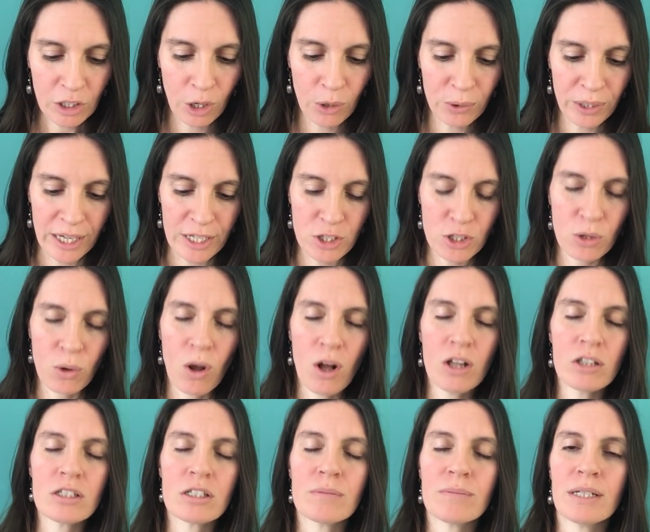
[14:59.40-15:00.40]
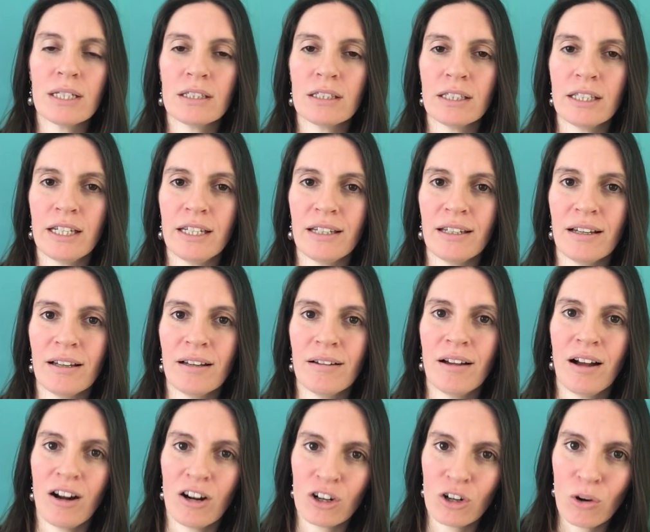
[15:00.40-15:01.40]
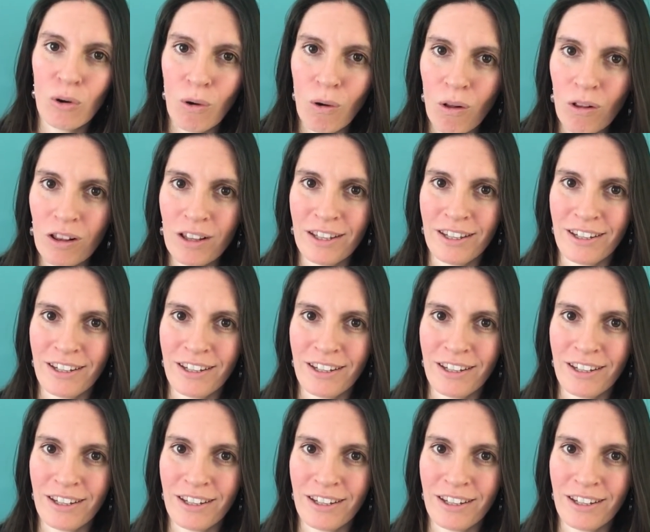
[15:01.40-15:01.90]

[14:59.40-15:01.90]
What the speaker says: Okay, so ultimately, our goal